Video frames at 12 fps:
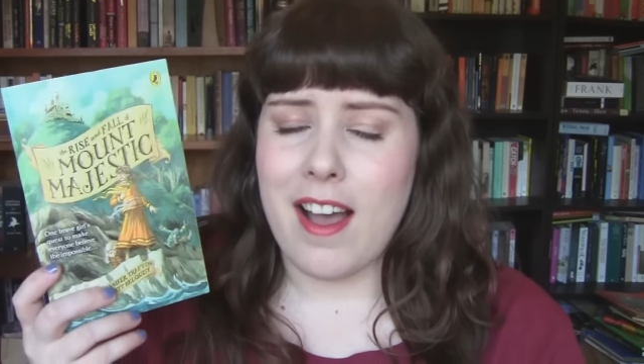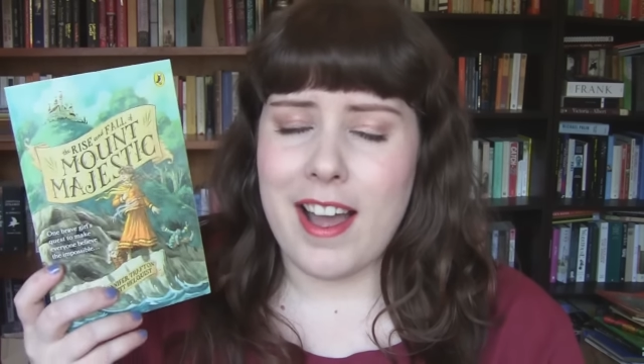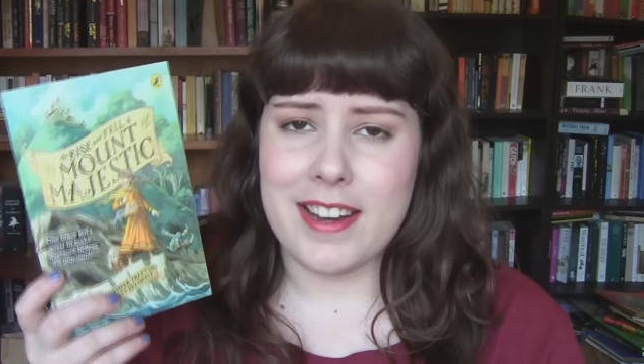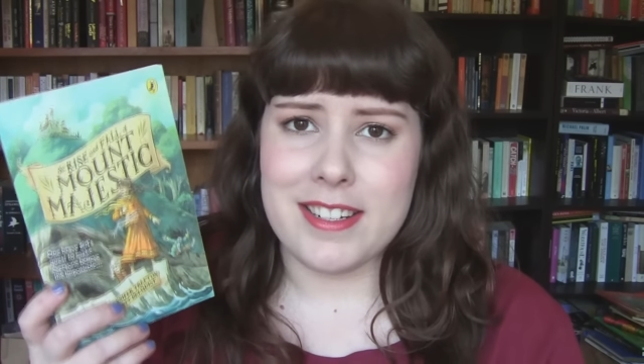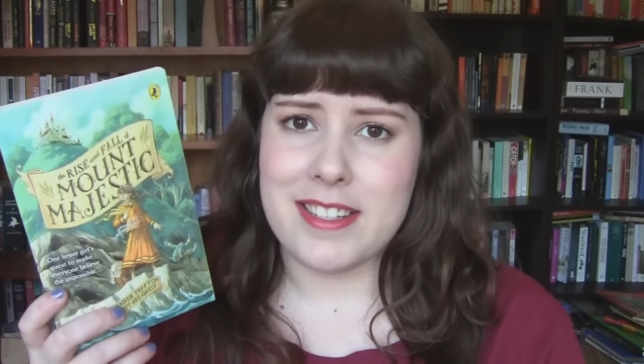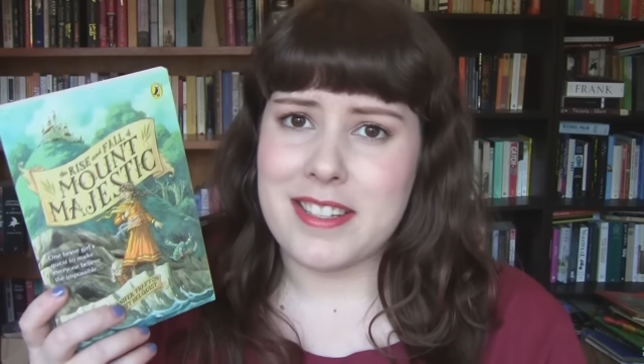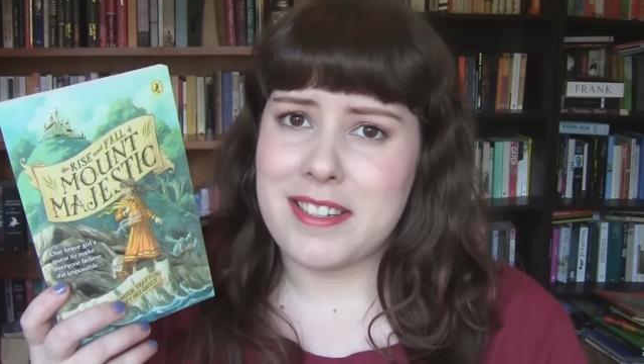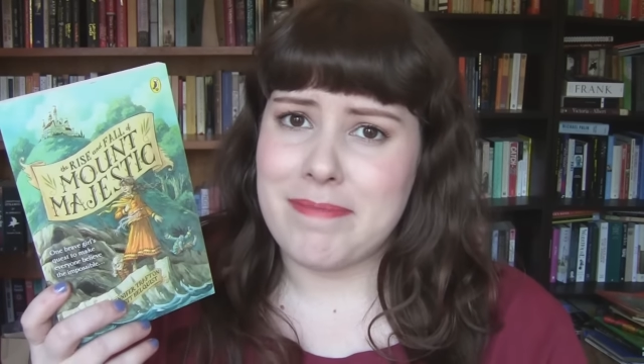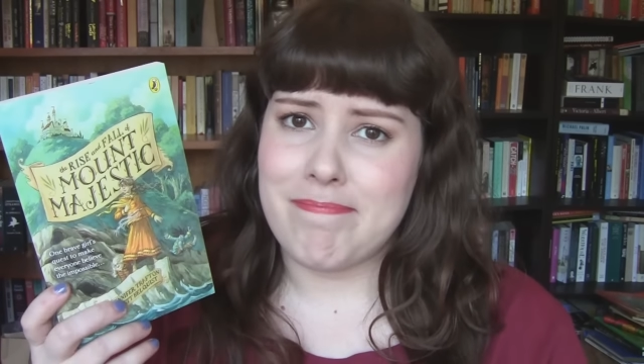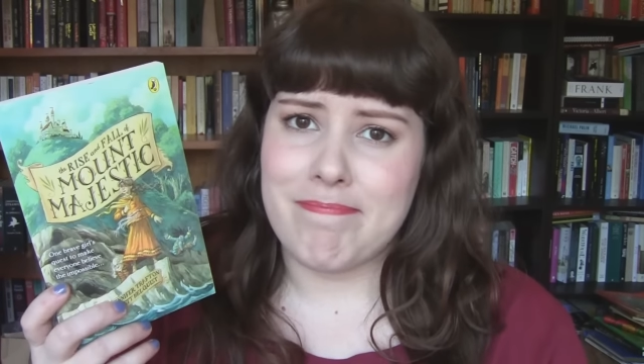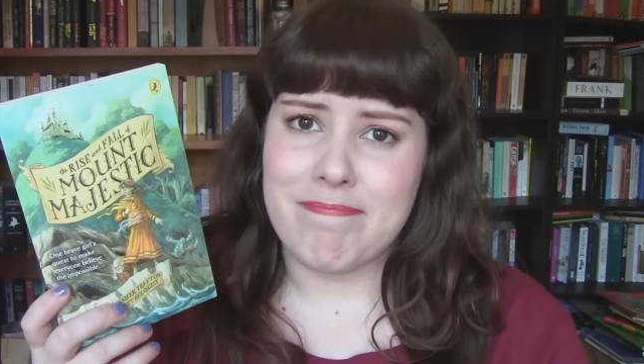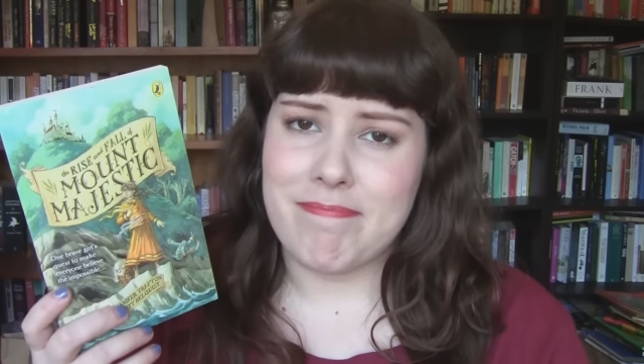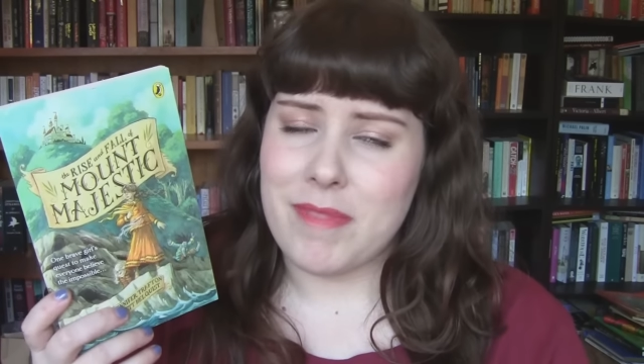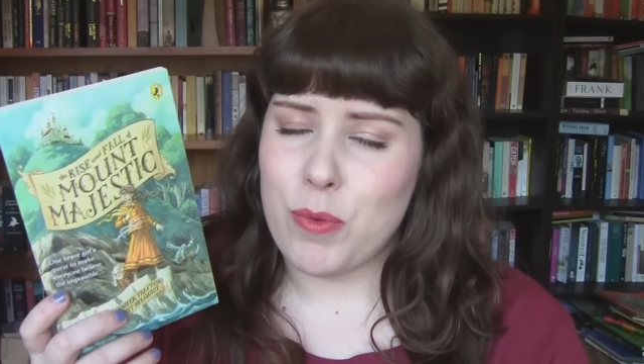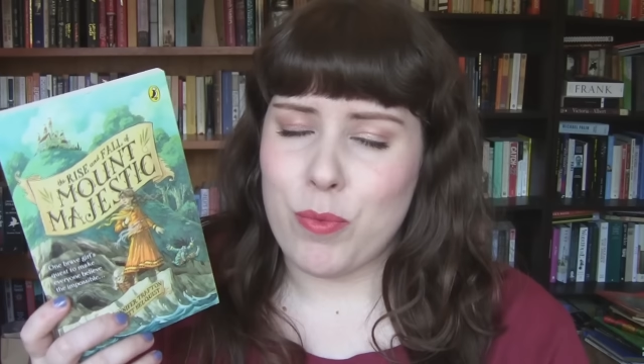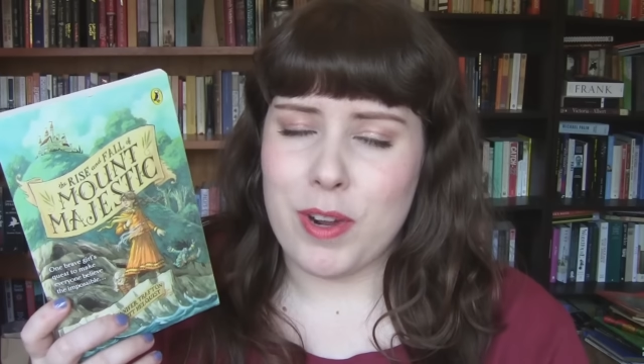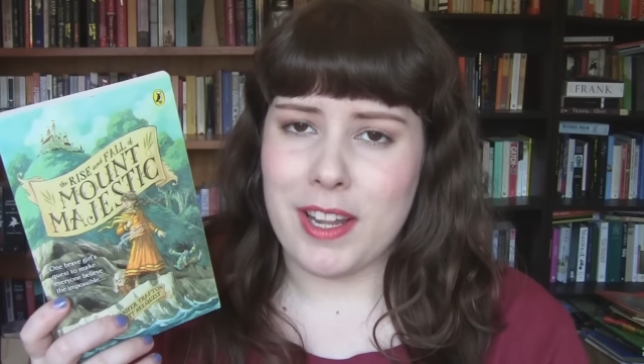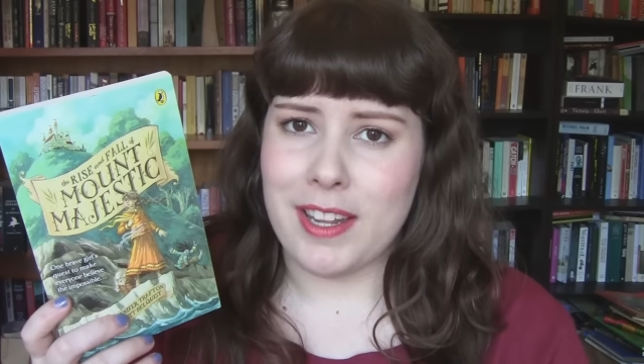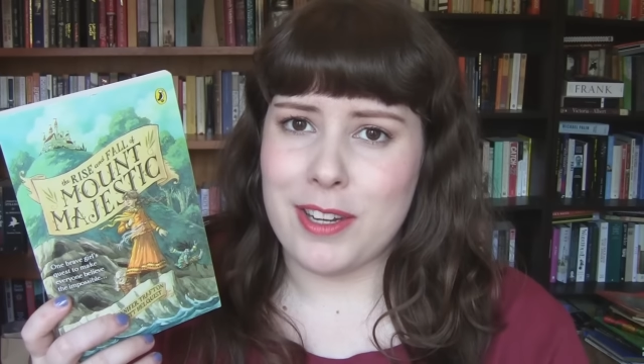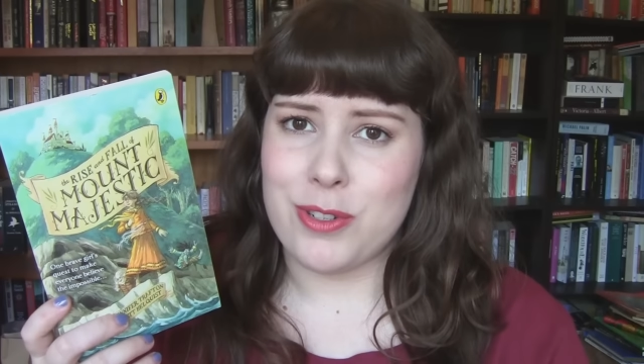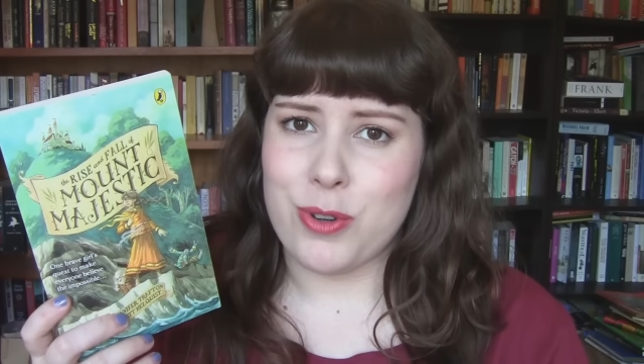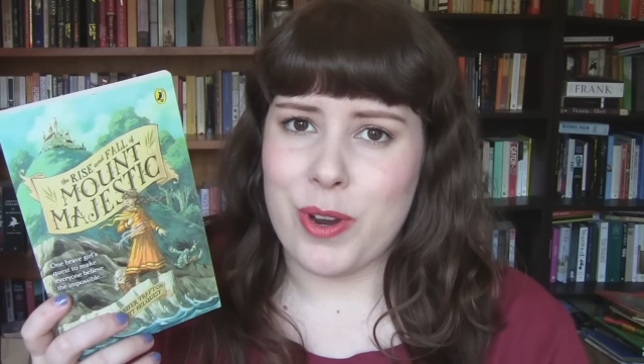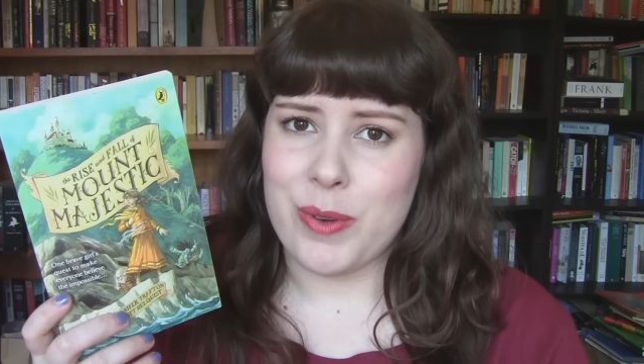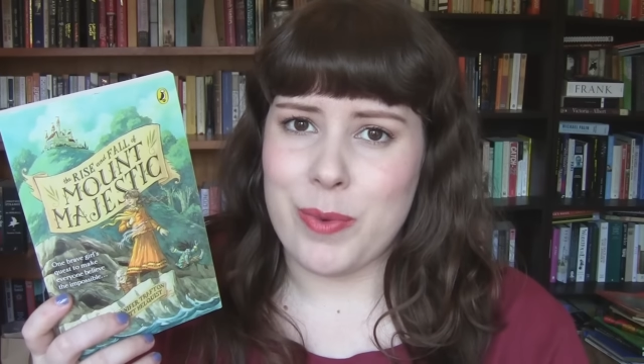I just really
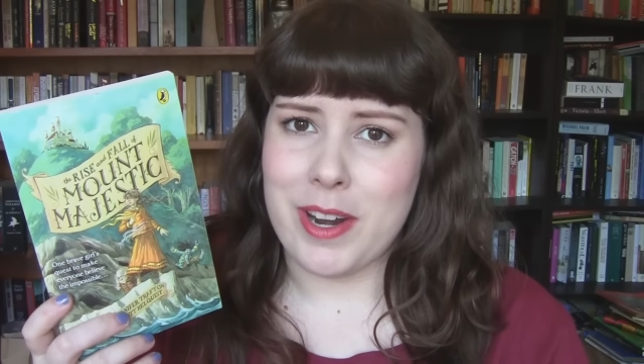enjoyed